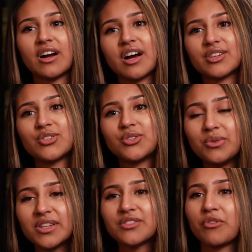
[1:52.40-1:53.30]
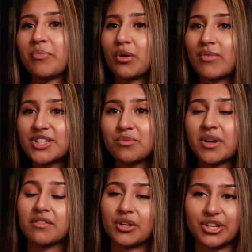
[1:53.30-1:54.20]
uh, students from their resume and
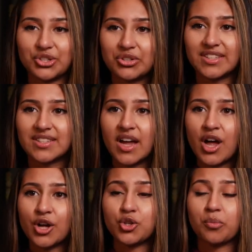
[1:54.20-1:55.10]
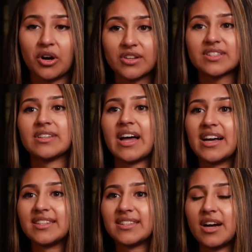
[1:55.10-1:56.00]
their interests to personalized